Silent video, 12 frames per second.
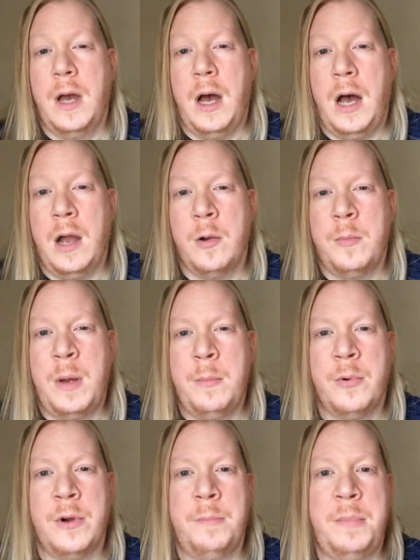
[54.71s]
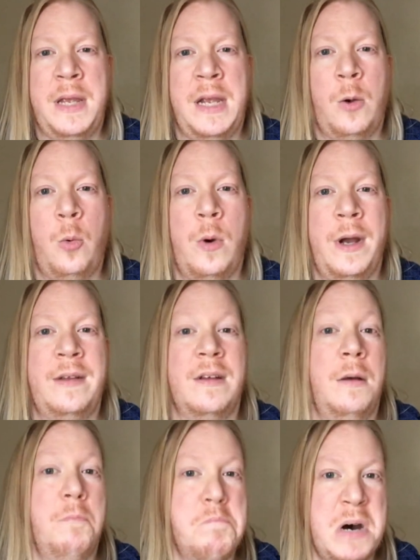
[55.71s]
I remember it being quite a
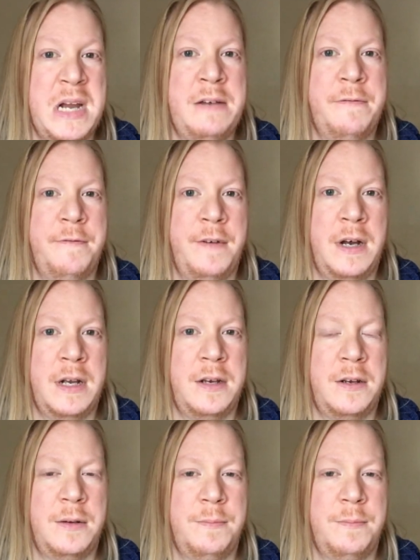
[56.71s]
mindfuck.